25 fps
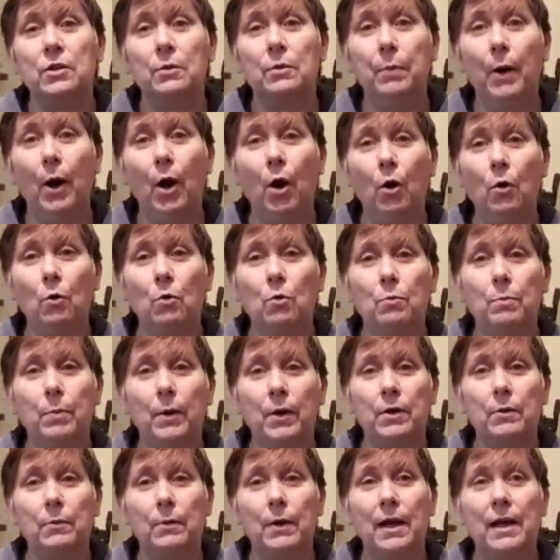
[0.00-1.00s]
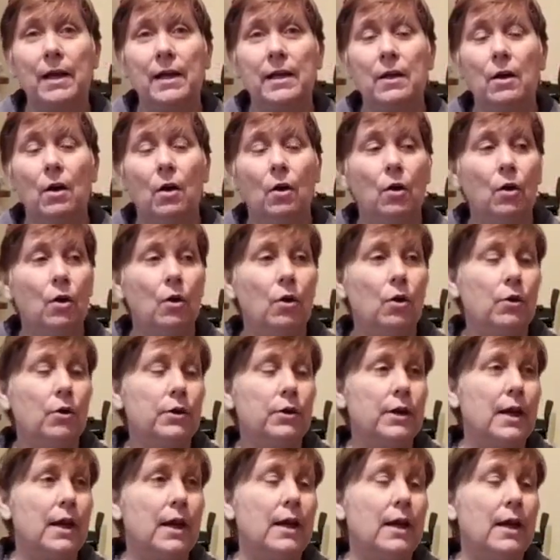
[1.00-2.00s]
the poll, by the way,
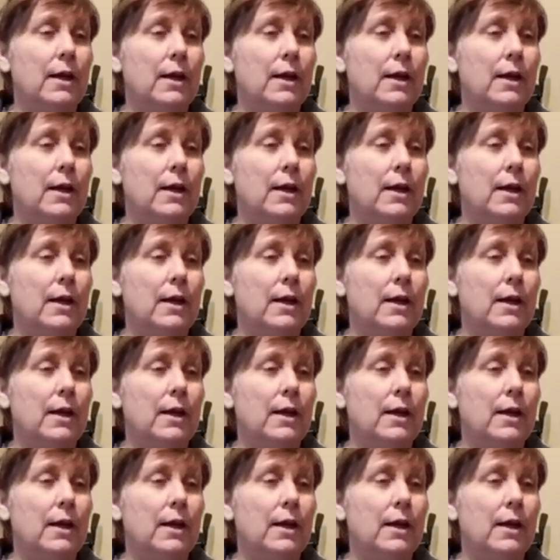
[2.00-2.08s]
on